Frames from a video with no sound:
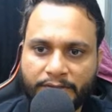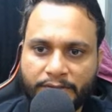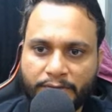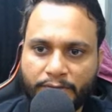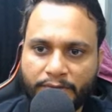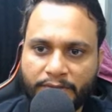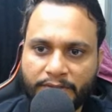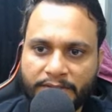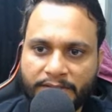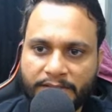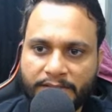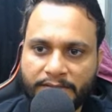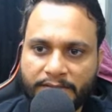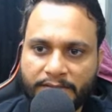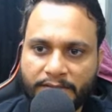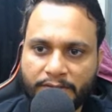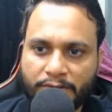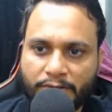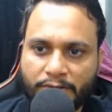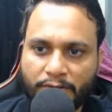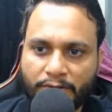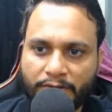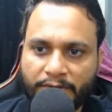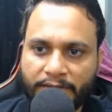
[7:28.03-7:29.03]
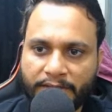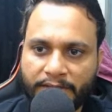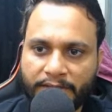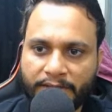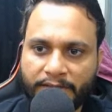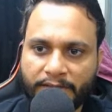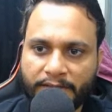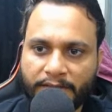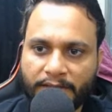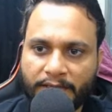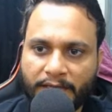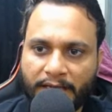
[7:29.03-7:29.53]
So this is the sorted
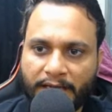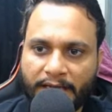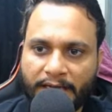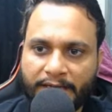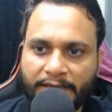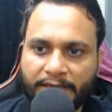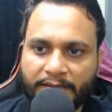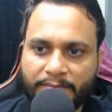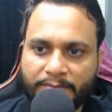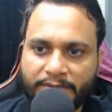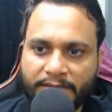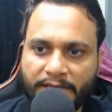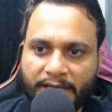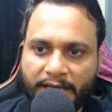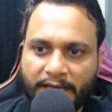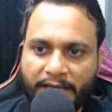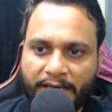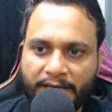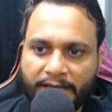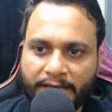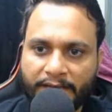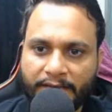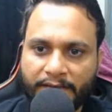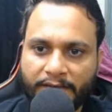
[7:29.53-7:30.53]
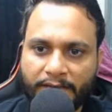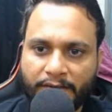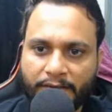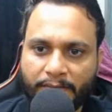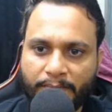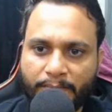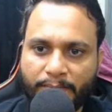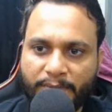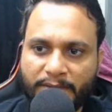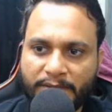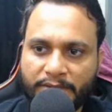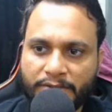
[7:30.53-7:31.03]
items array
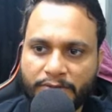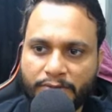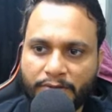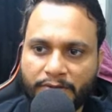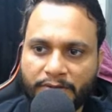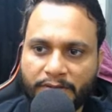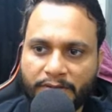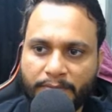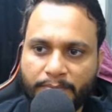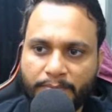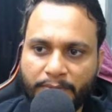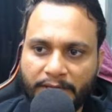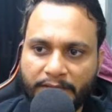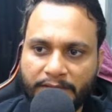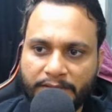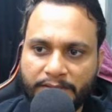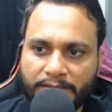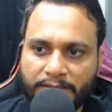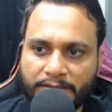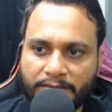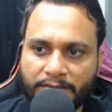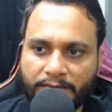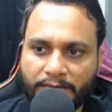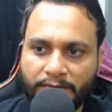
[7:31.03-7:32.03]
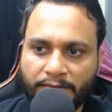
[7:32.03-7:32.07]
based on the price.